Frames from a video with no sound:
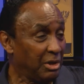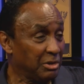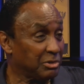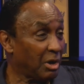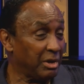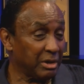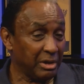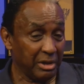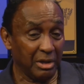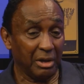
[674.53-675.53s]
starting at
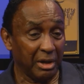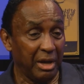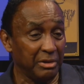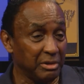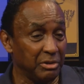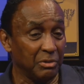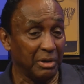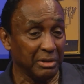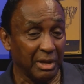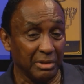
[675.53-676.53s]
a young age and
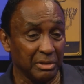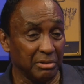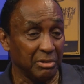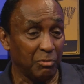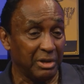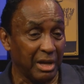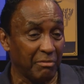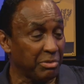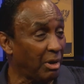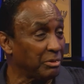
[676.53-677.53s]
doing things that you wouldn't have a
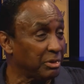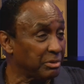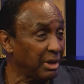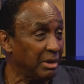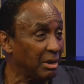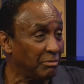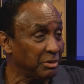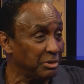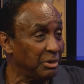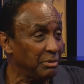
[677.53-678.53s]
thought to think of to
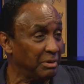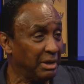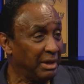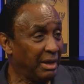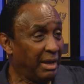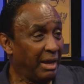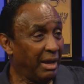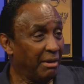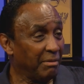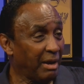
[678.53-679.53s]
do.
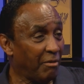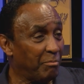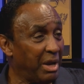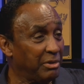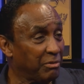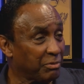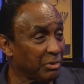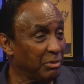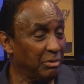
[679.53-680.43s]
And I've made it through.